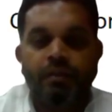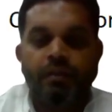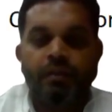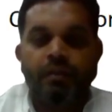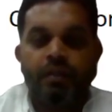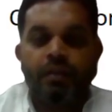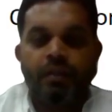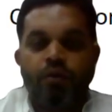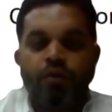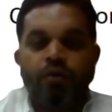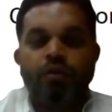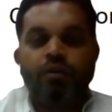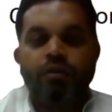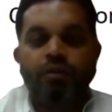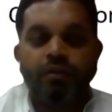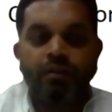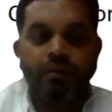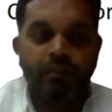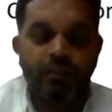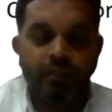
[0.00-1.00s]
Hello
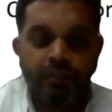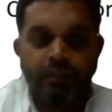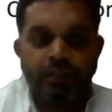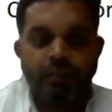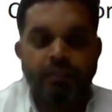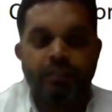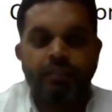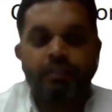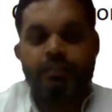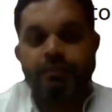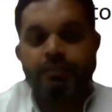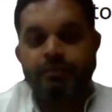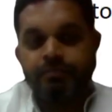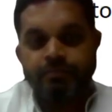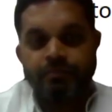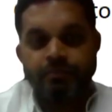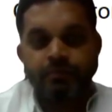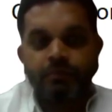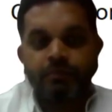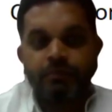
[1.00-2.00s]
all.
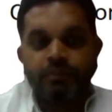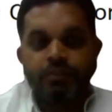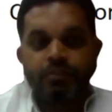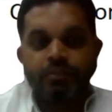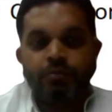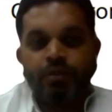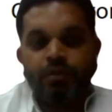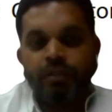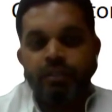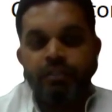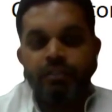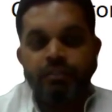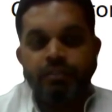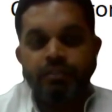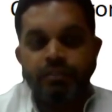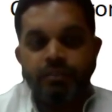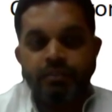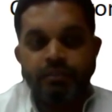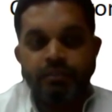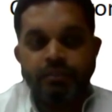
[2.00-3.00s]
Good
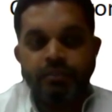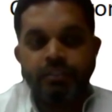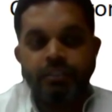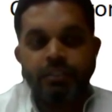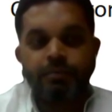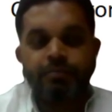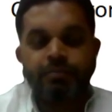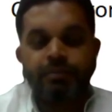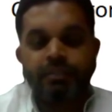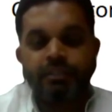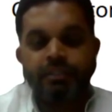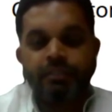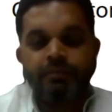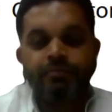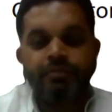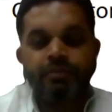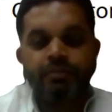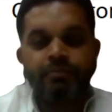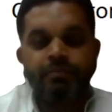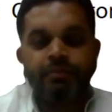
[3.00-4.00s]
morning. This is
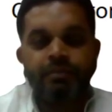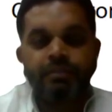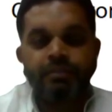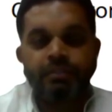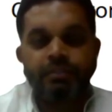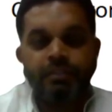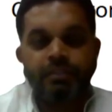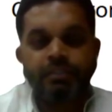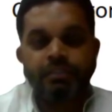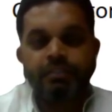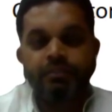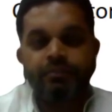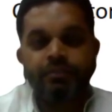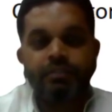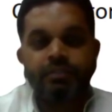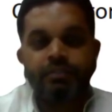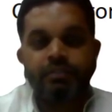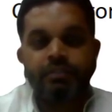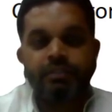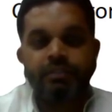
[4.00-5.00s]
Pradeep from SNS
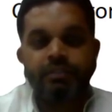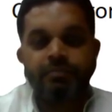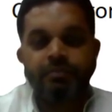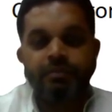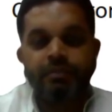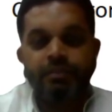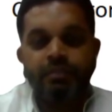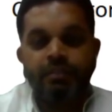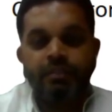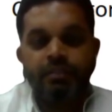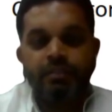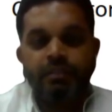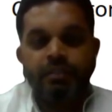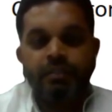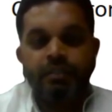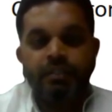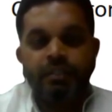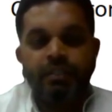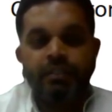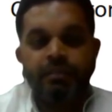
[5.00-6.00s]
Innovation Hub.
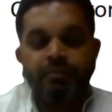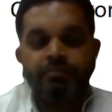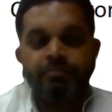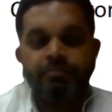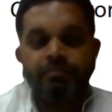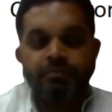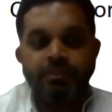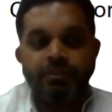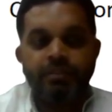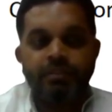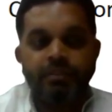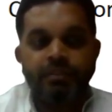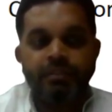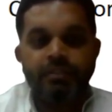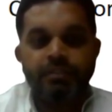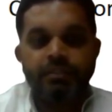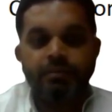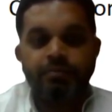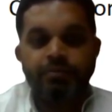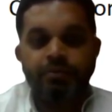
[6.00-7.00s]
I am here
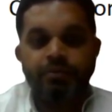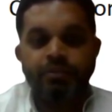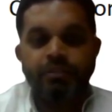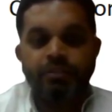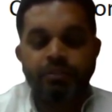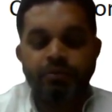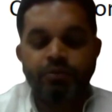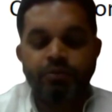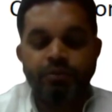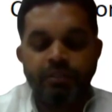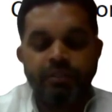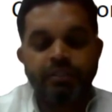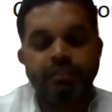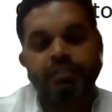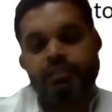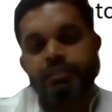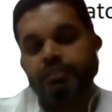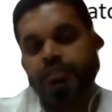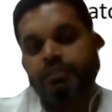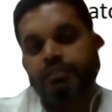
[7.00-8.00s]
as a project
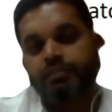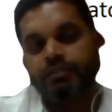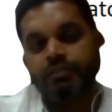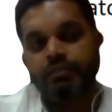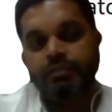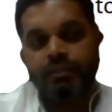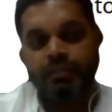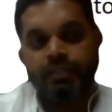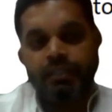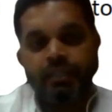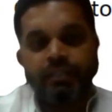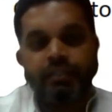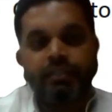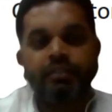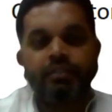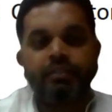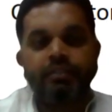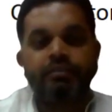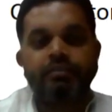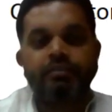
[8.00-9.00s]
coordinator
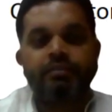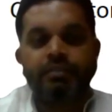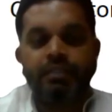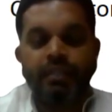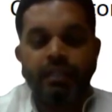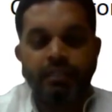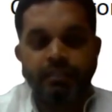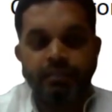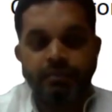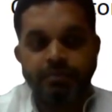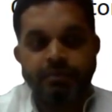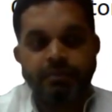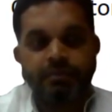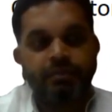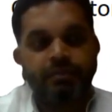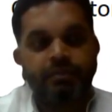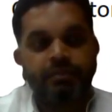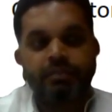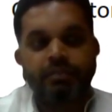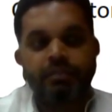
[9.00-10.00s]
handling startups
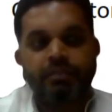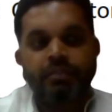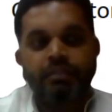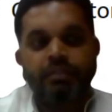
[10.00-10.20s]
and